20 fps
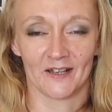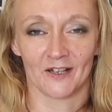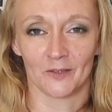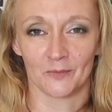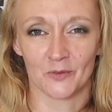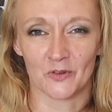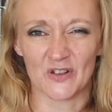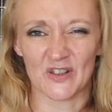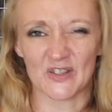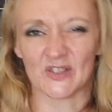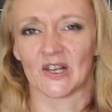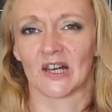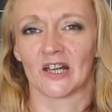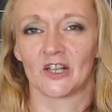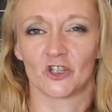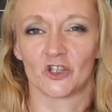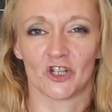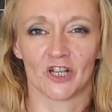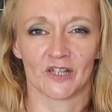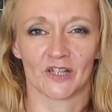and your
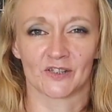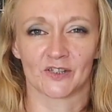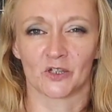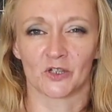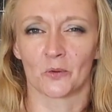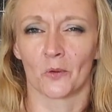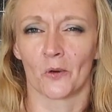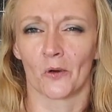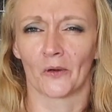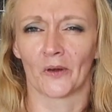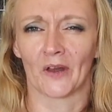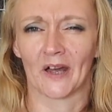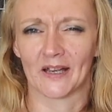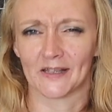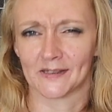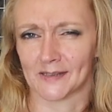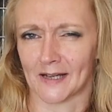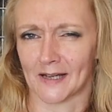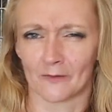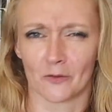insulation has to go on,
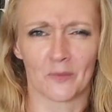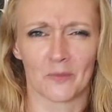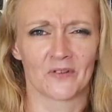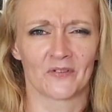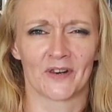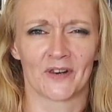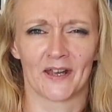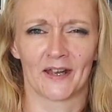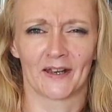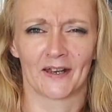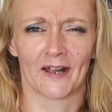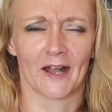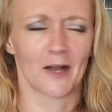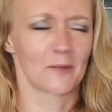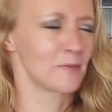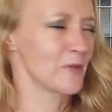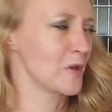has to have a bit of an air gap.